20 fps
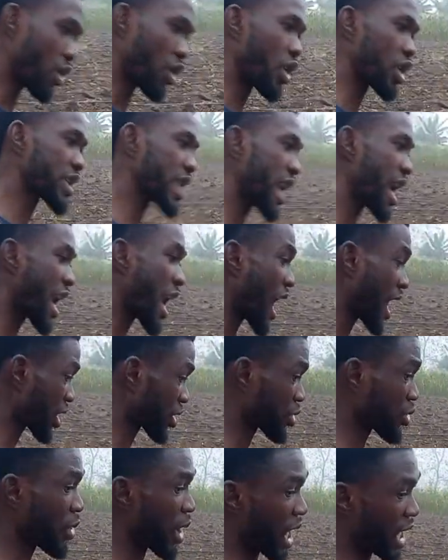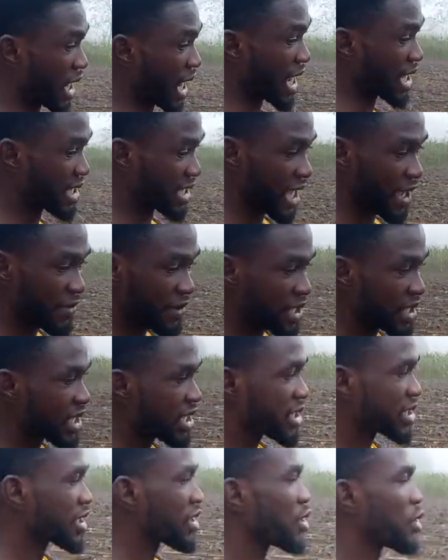other agro allied
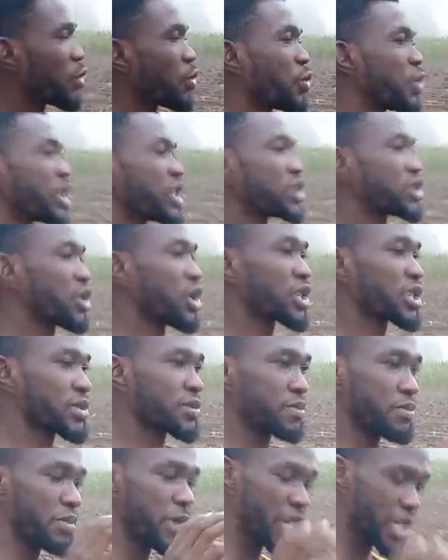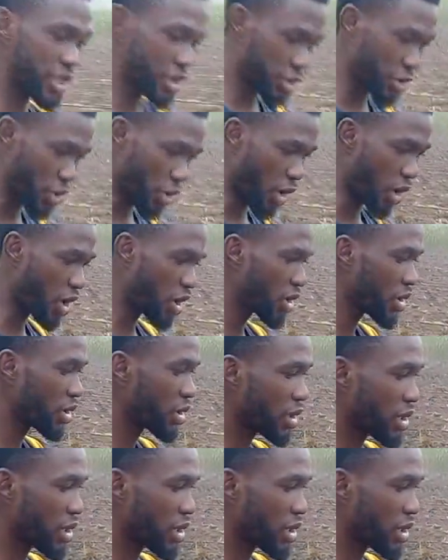services, we just make sure